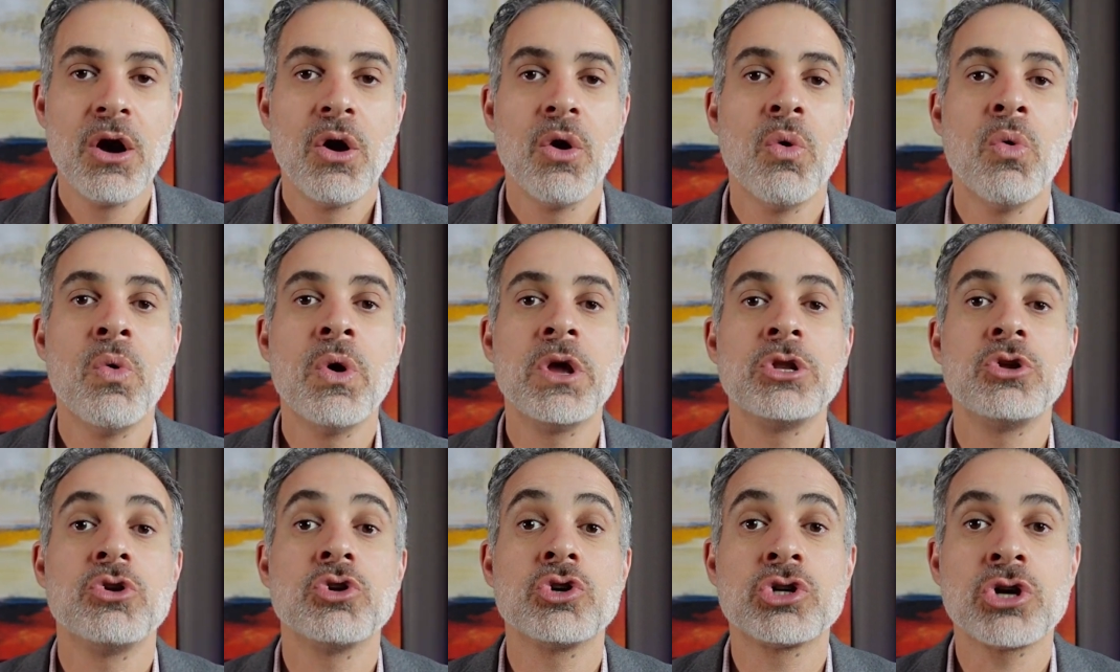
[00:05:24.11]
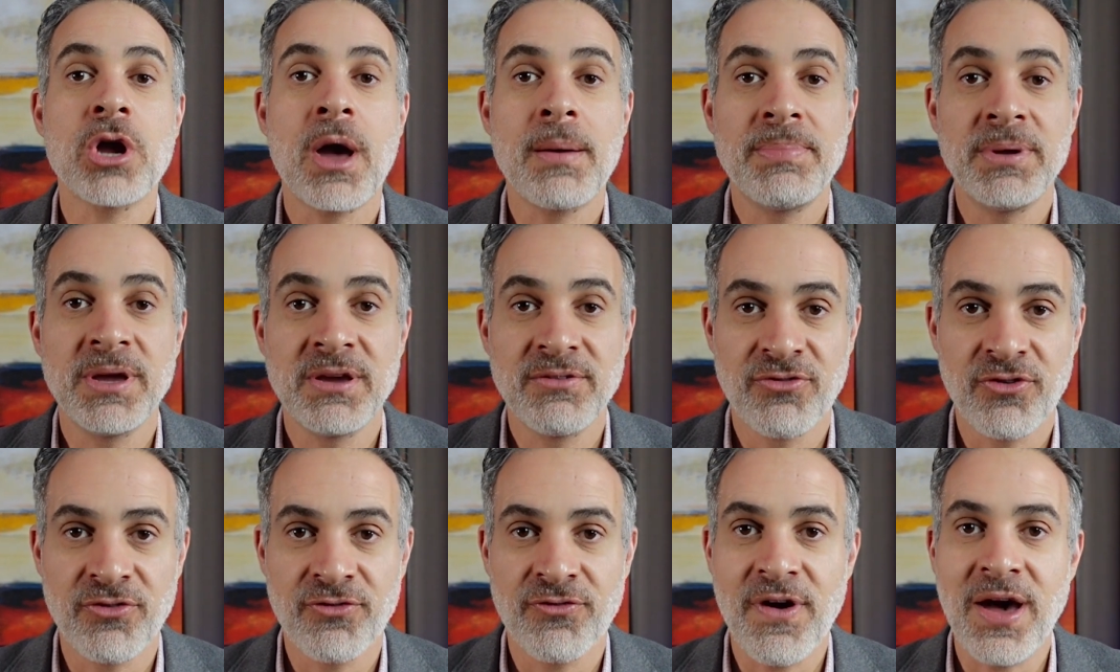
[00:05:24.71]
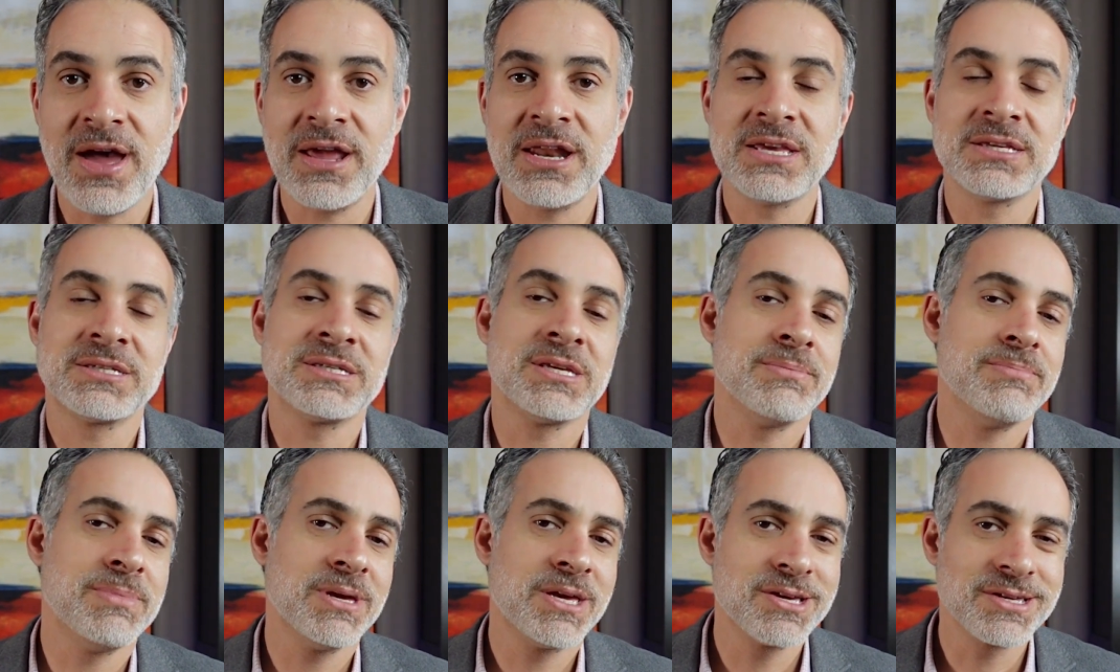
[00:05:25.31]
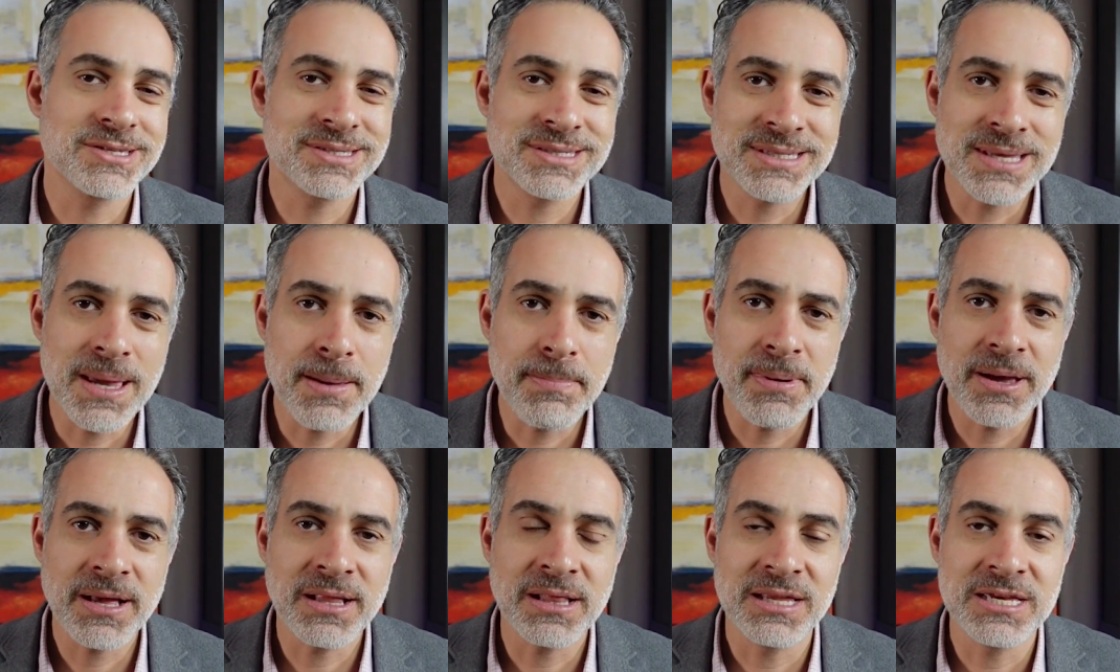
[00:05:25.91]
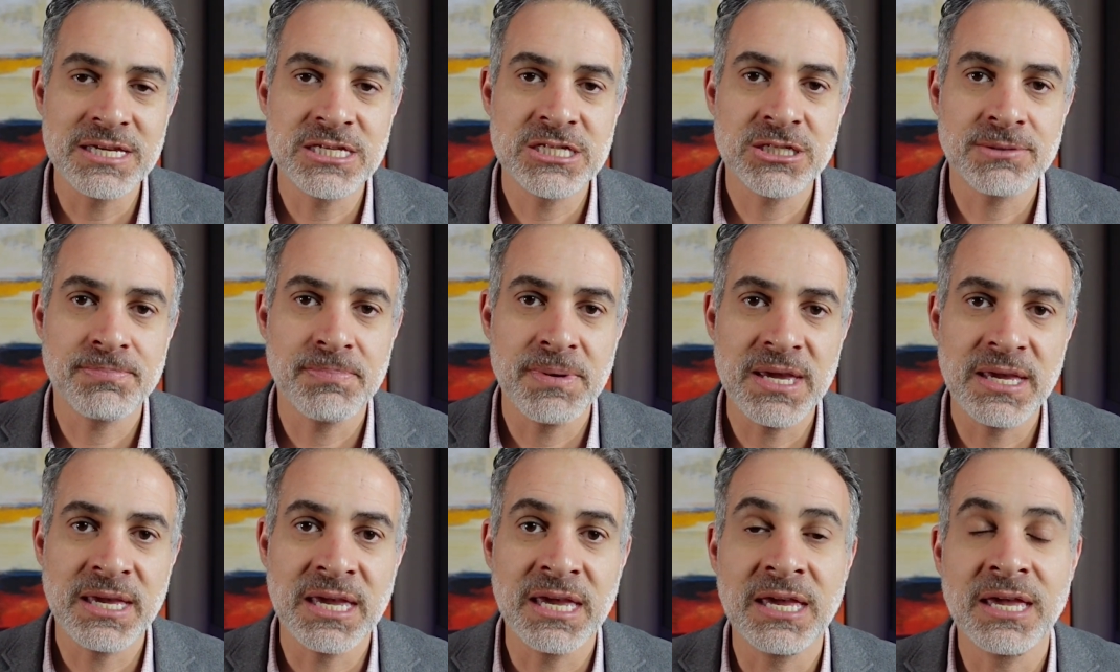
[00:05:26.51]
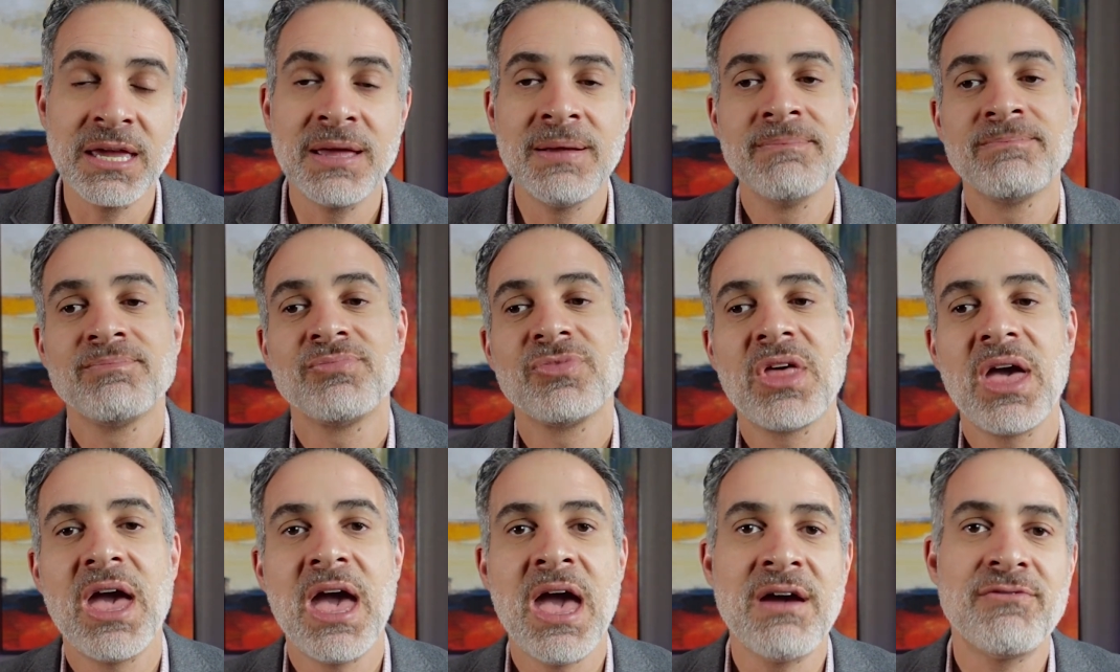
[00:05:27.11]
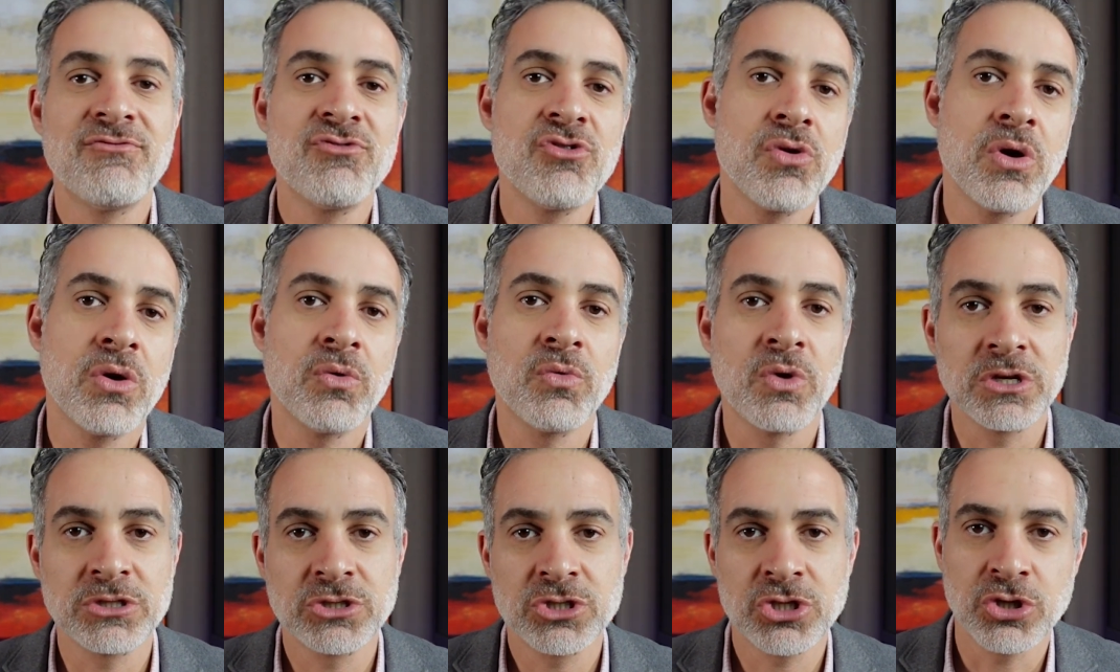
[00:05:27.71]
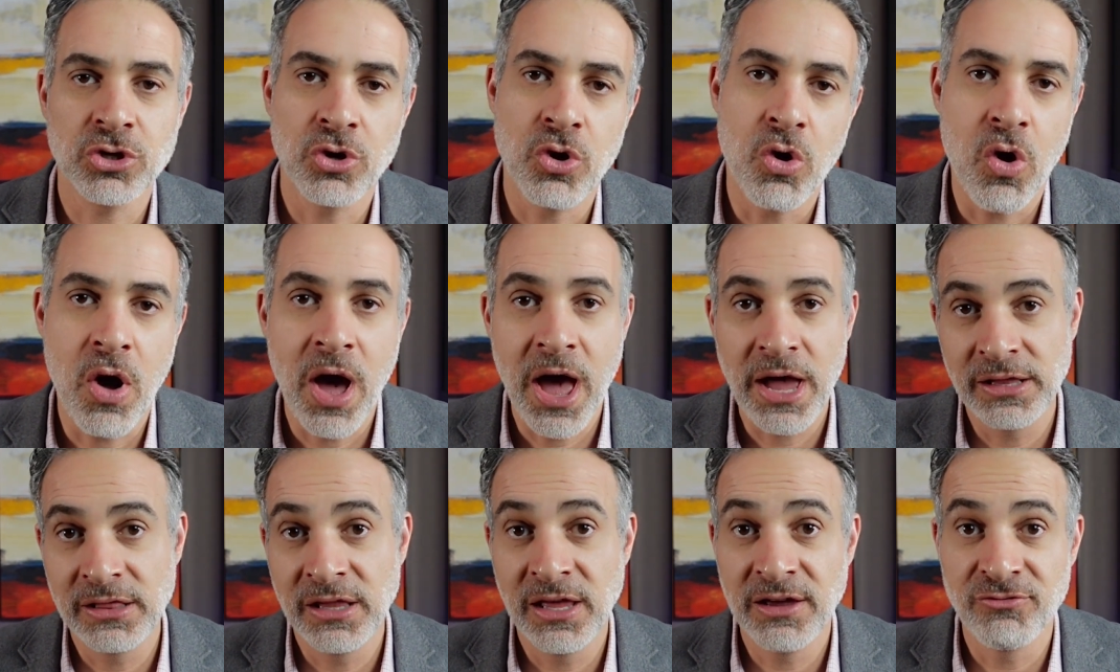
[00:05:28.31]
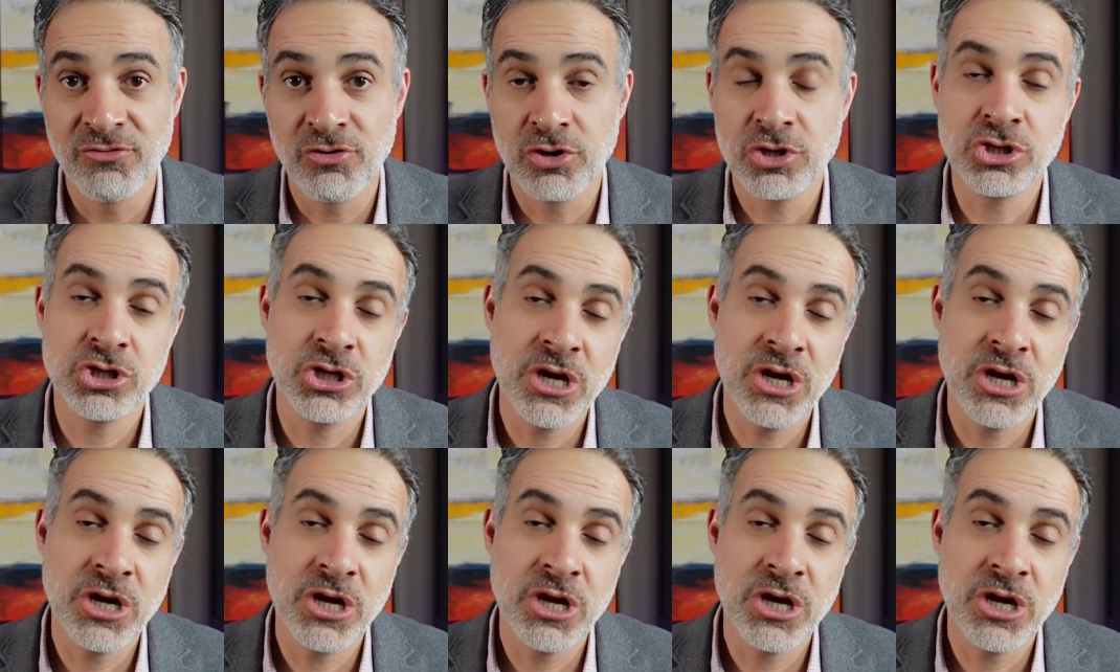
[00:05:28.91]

when you're shopping for financing, because typically speaking, everyone wants to go high leverage.